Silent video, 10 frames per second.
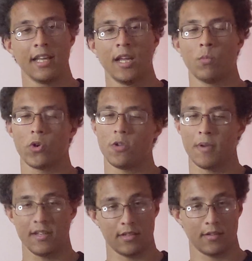a game where you
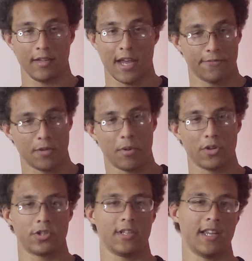basically have to
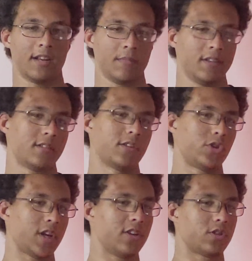punch the enemies to
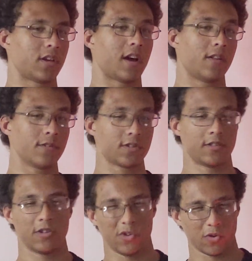change the colors
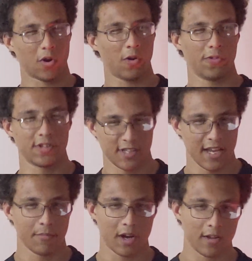until they're all the
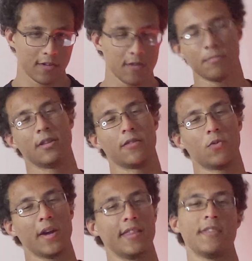same color, but
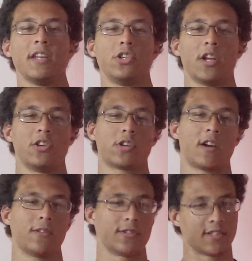the way that they change
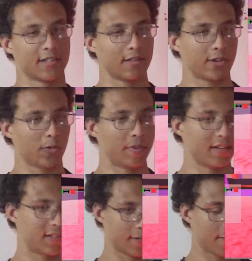colors is a little
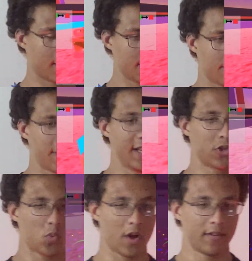bit different for
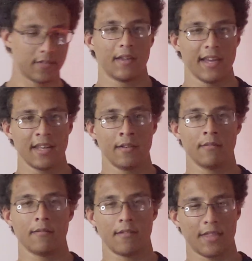each one. And
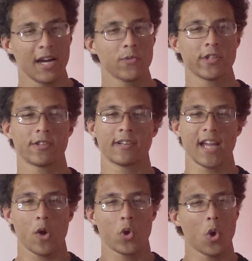that one turned
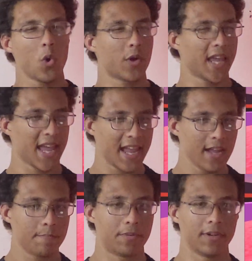out
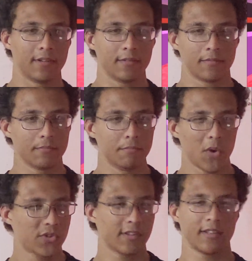okay, but
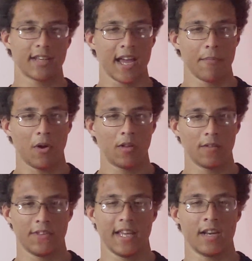most of the time
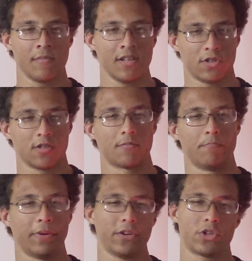all of the enemies just
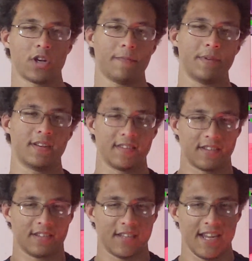bunch up into the
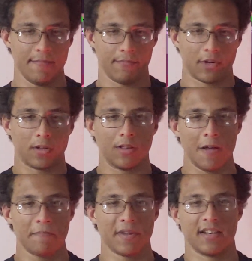same
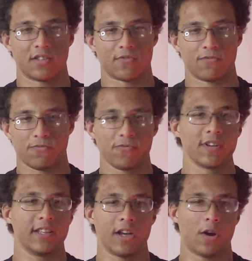clump and it's
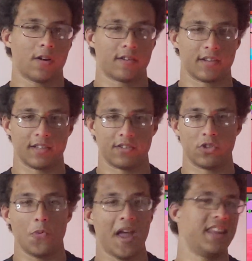really hard to
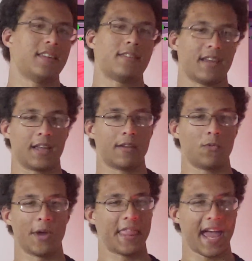do anything
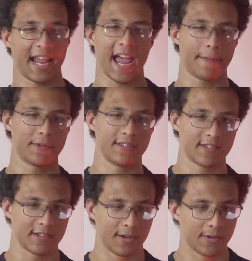when that
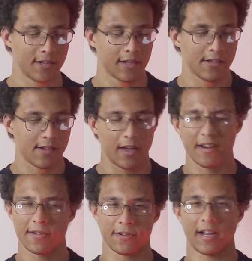happens, so
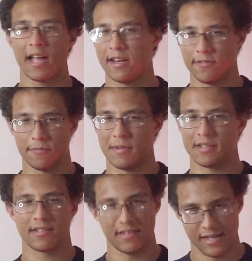another kind of
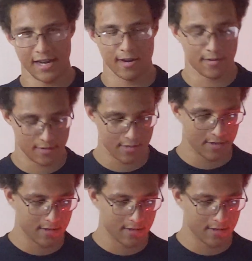miss there. For